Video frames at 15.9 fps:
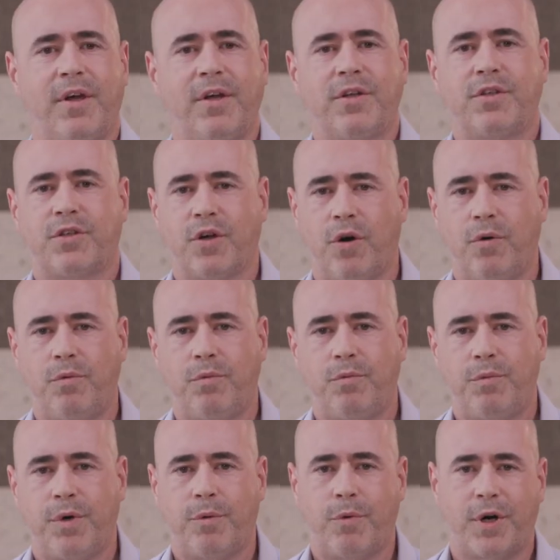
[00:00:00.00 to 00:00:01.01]
So
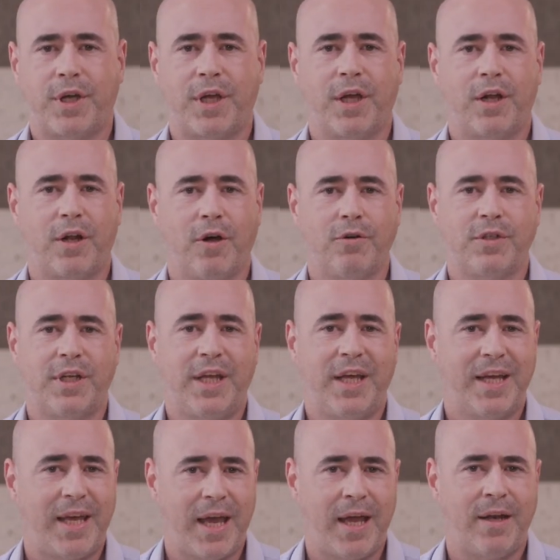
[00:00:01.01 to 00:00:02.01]
we're working closely
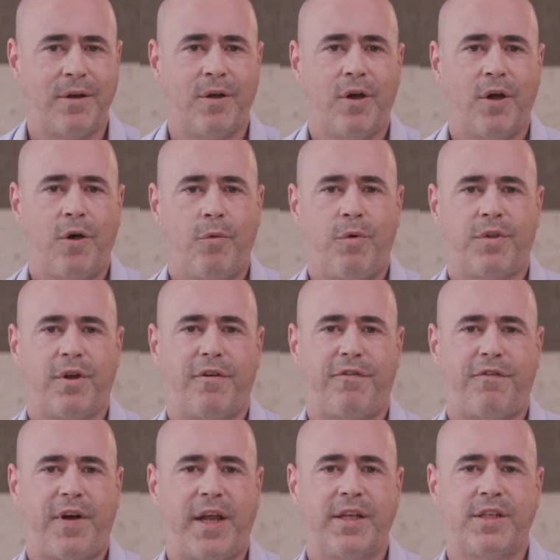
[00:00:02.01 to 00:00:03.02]
again with our
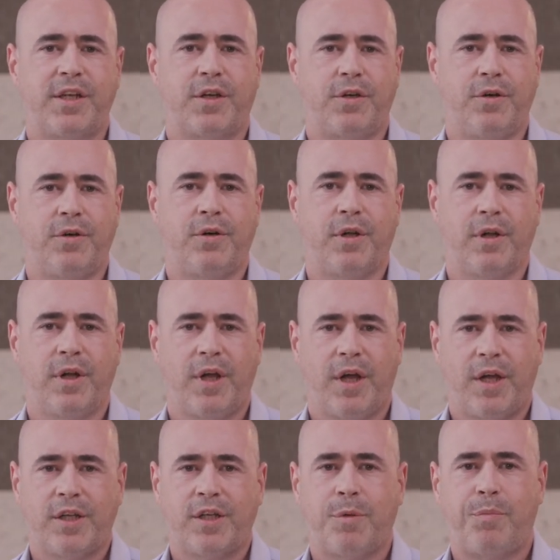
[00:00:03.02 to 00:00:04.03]
friends at Google
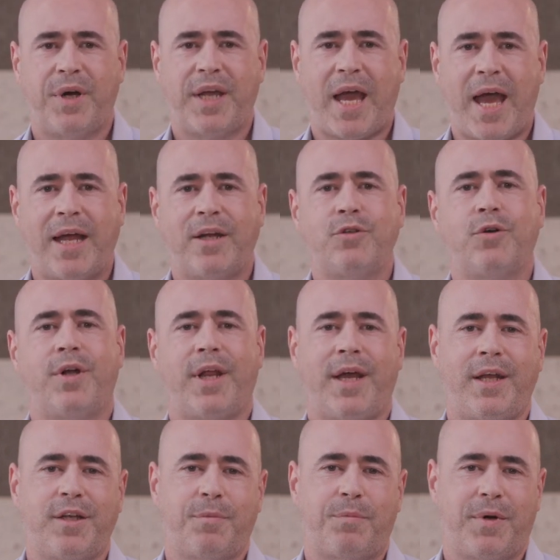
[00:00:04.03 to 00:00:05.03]
to bring Android
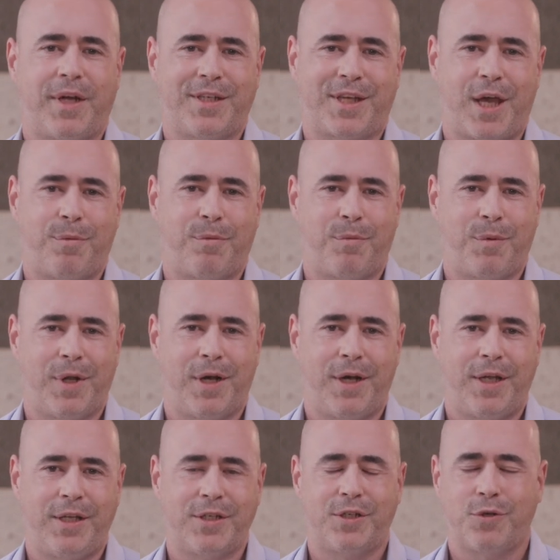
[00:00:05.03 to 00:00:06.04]
enterprise
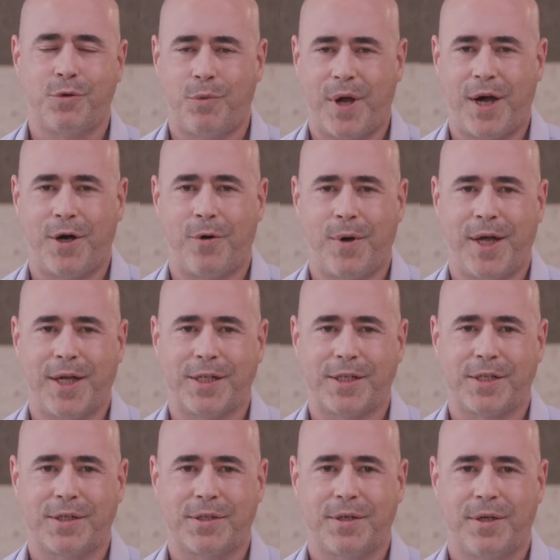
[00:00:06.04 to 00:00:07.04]
capabilities to Wear O
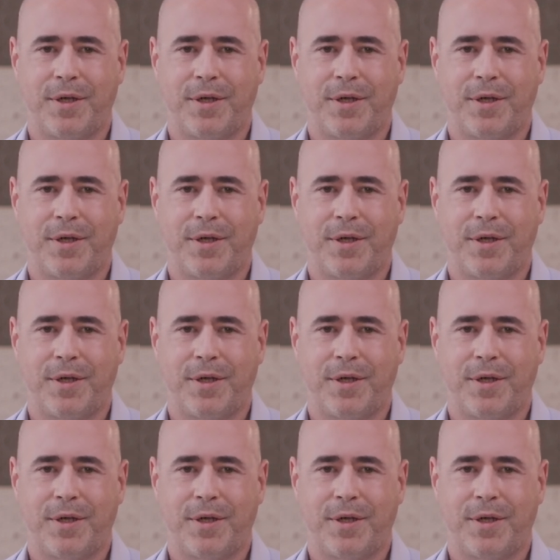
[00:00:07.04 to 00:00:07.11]
S.